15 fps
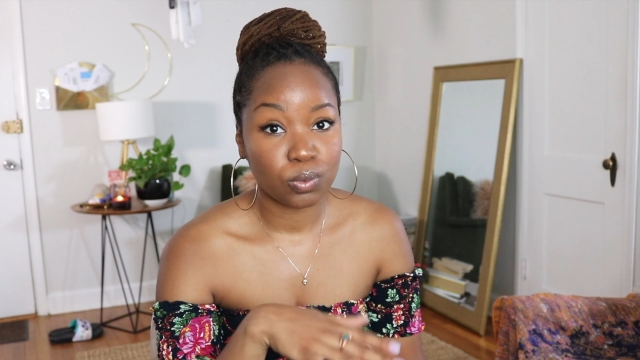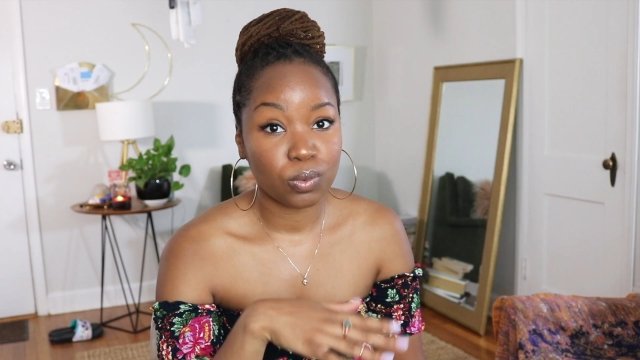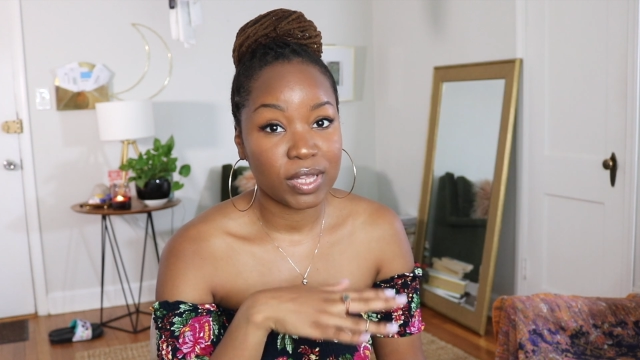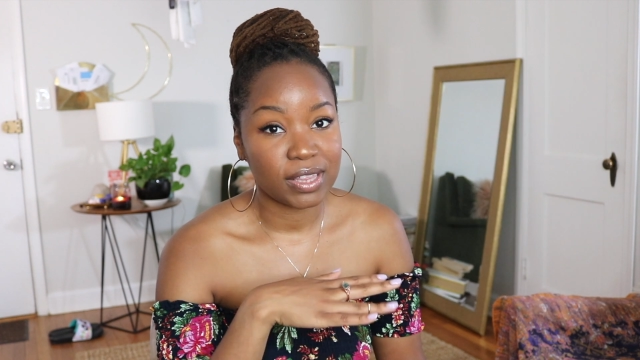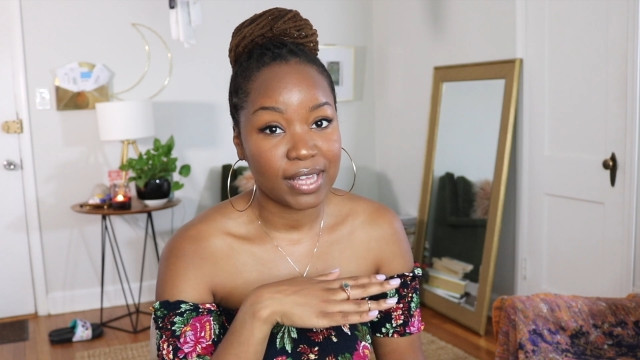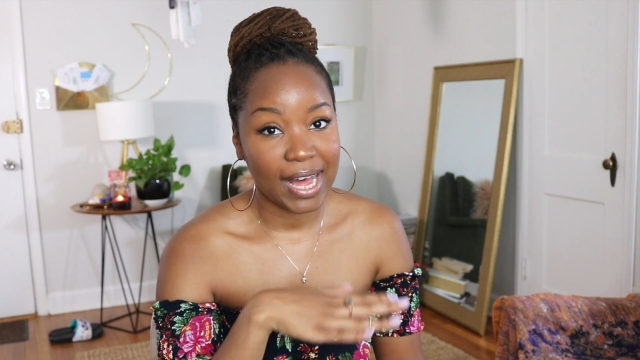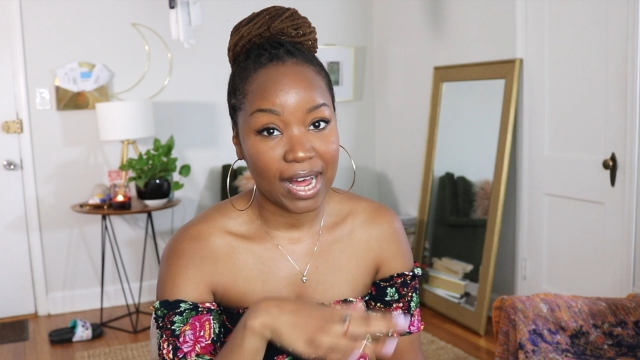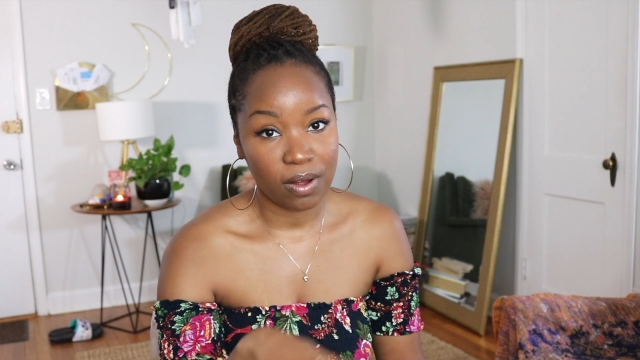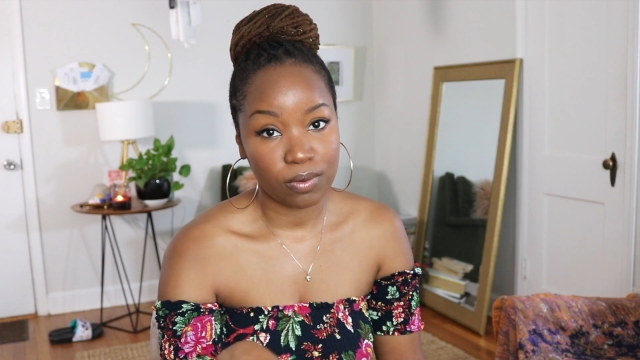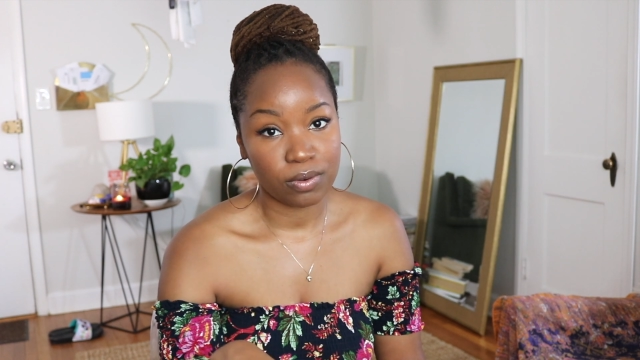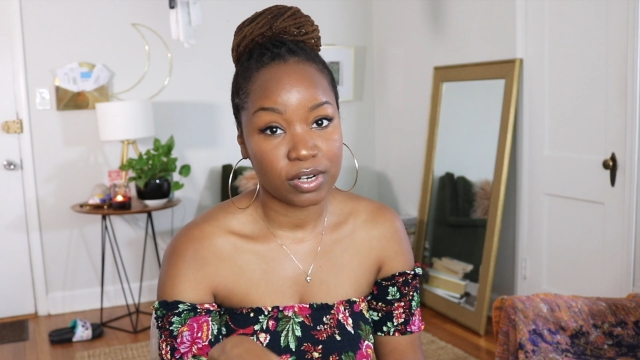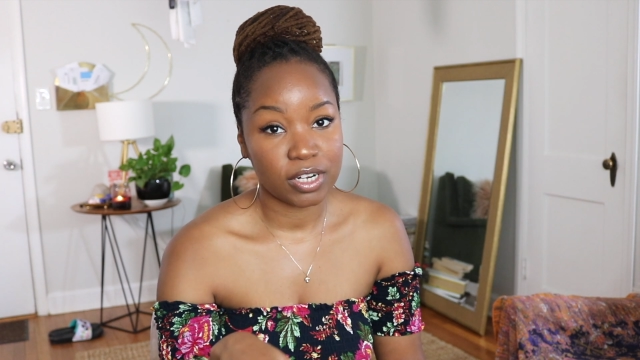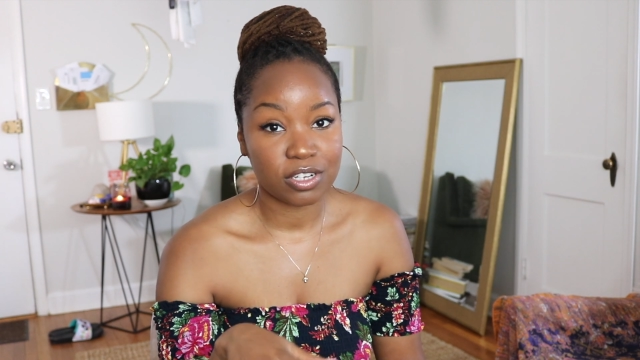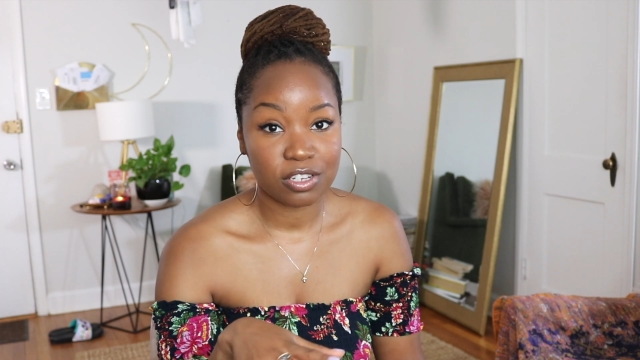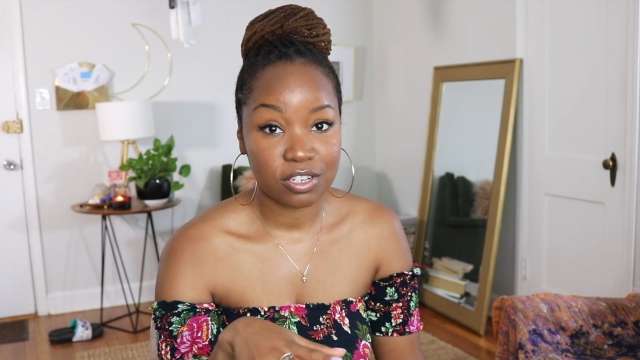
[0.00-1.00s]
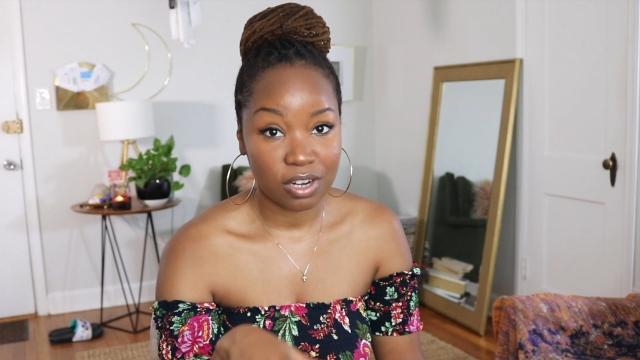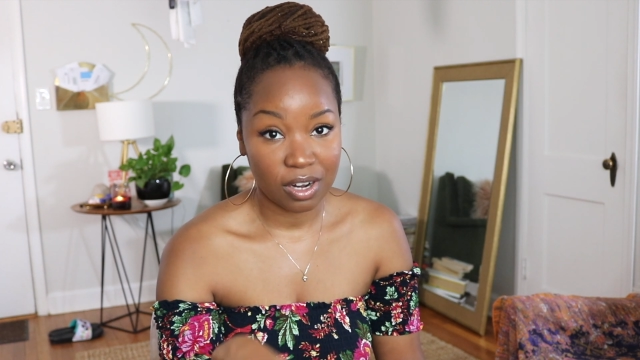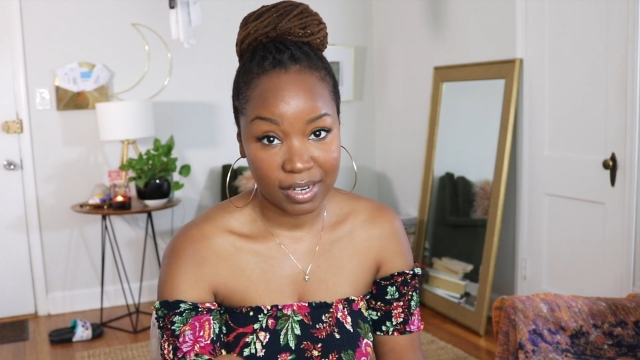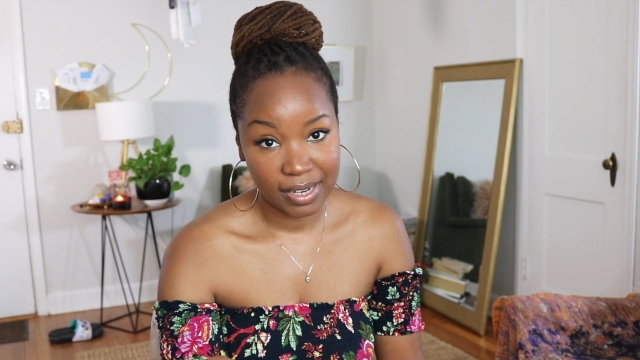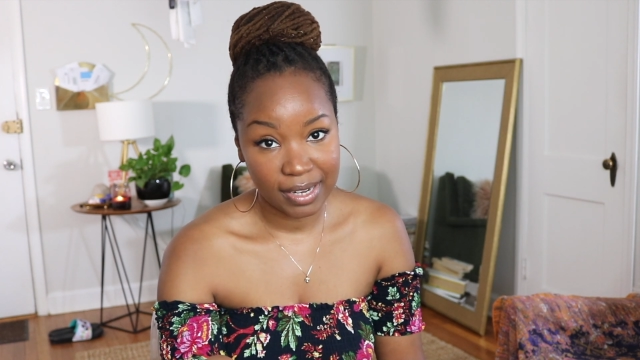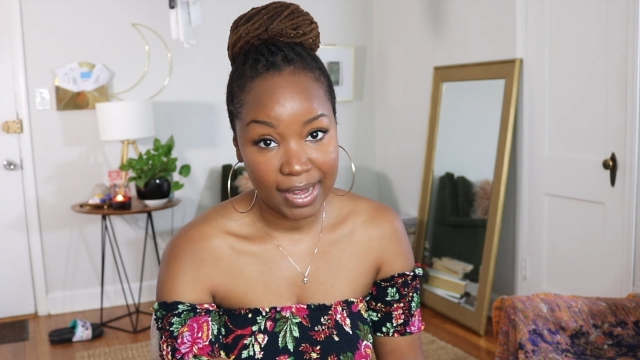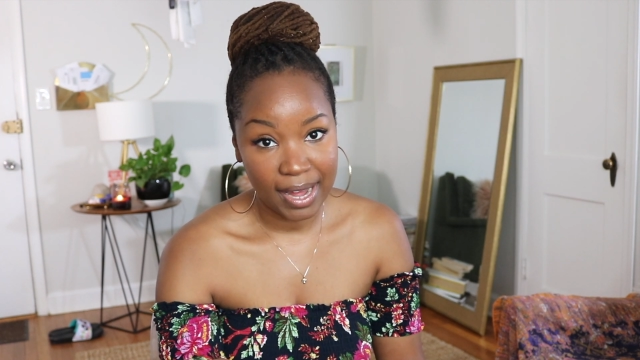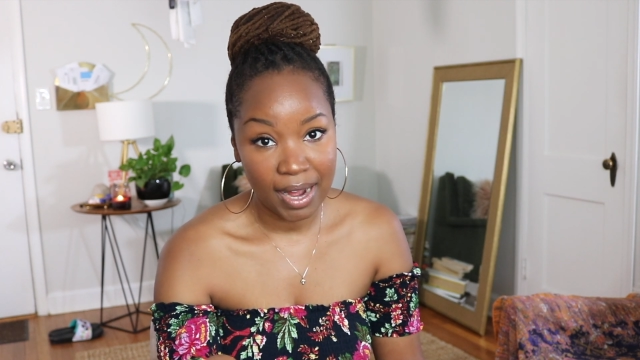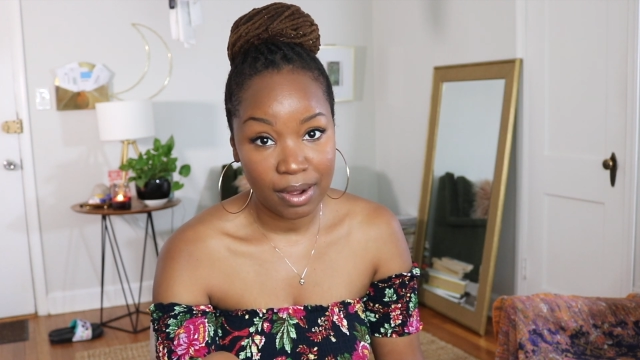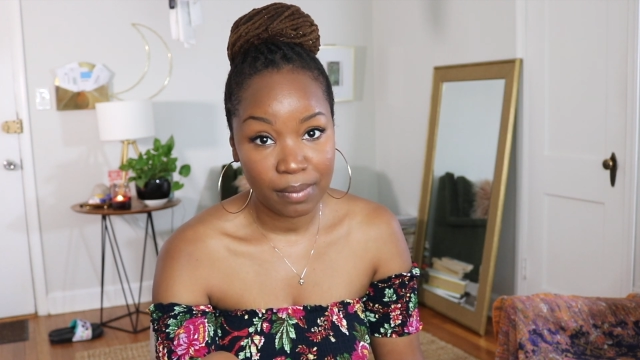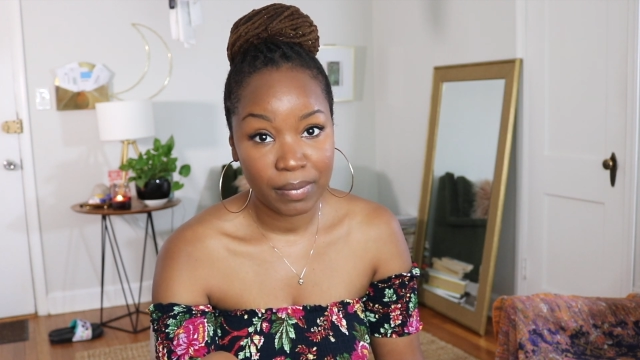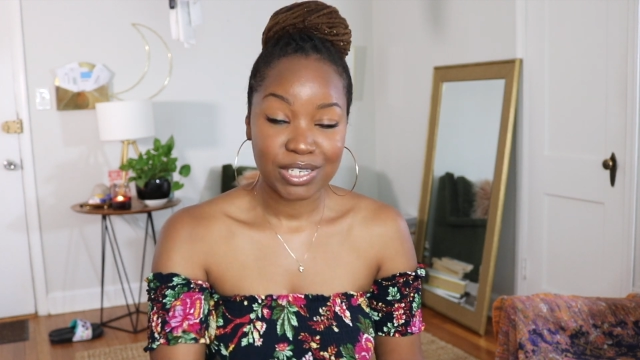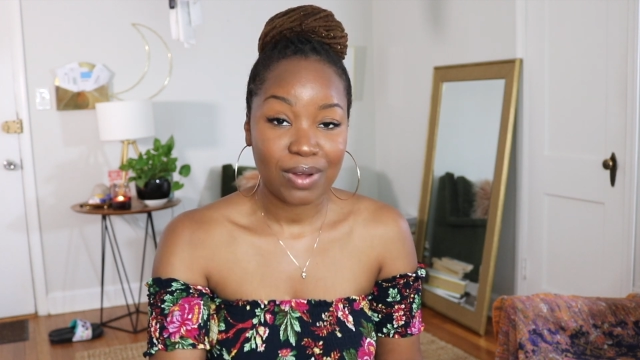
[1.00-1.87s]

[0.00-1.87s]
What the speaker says: without a stocking cap.